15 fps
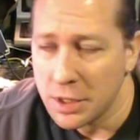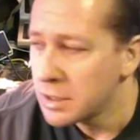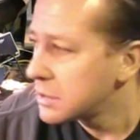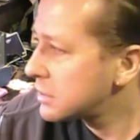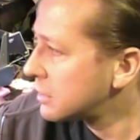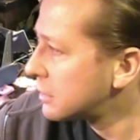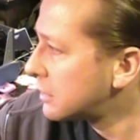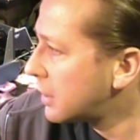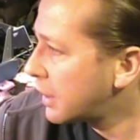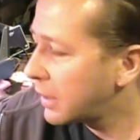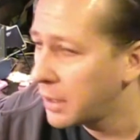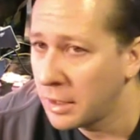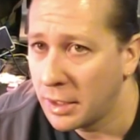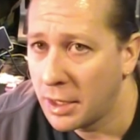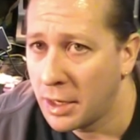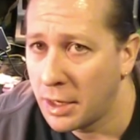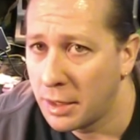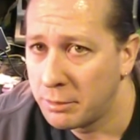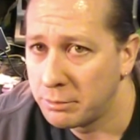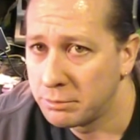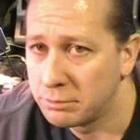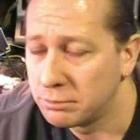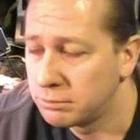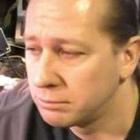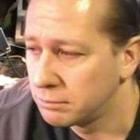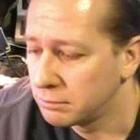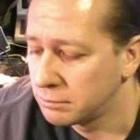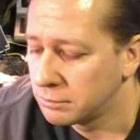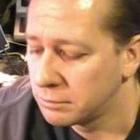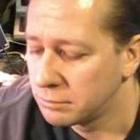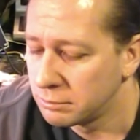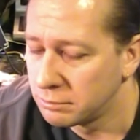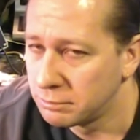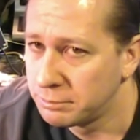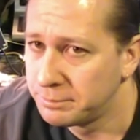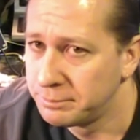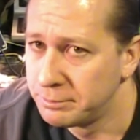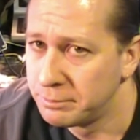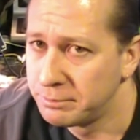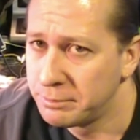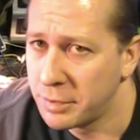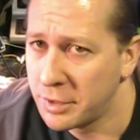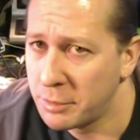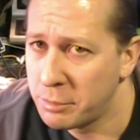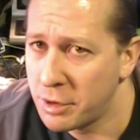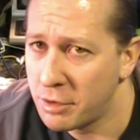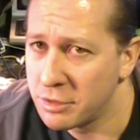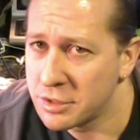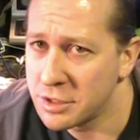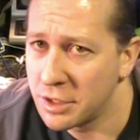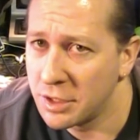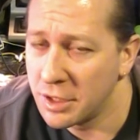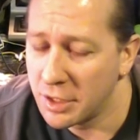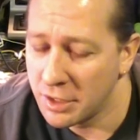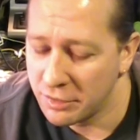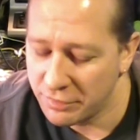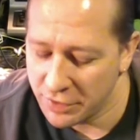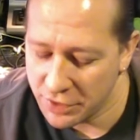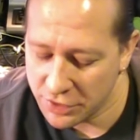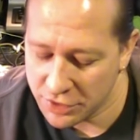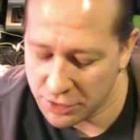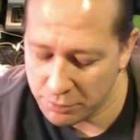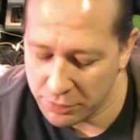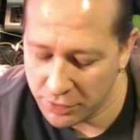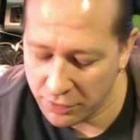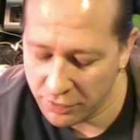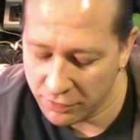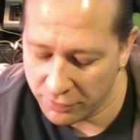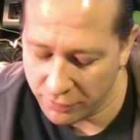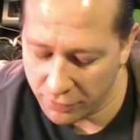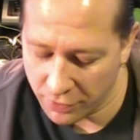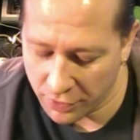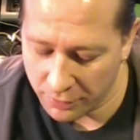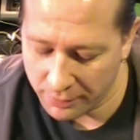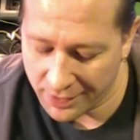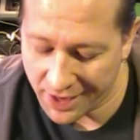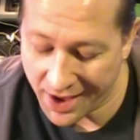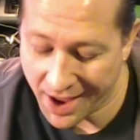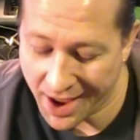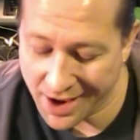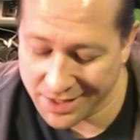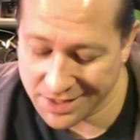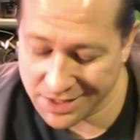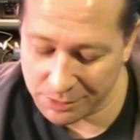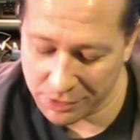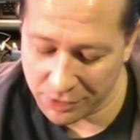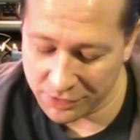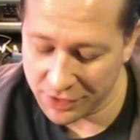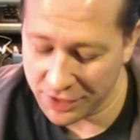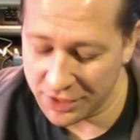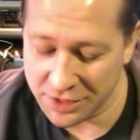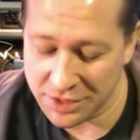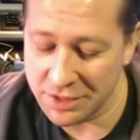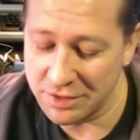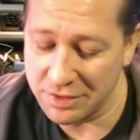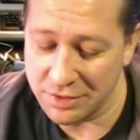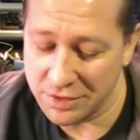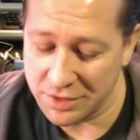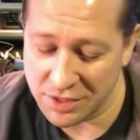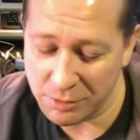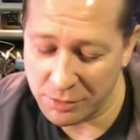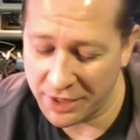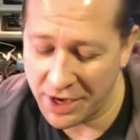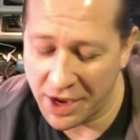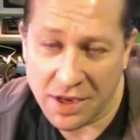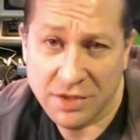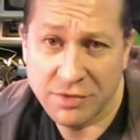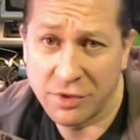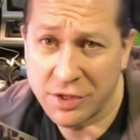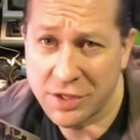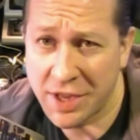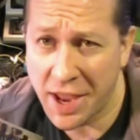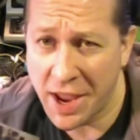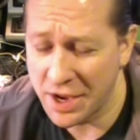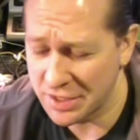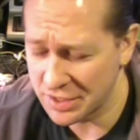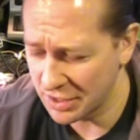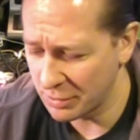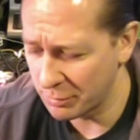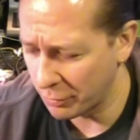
So I um, put a post on the Vintage Computer forum and asked about this, and somebody asked for scans of the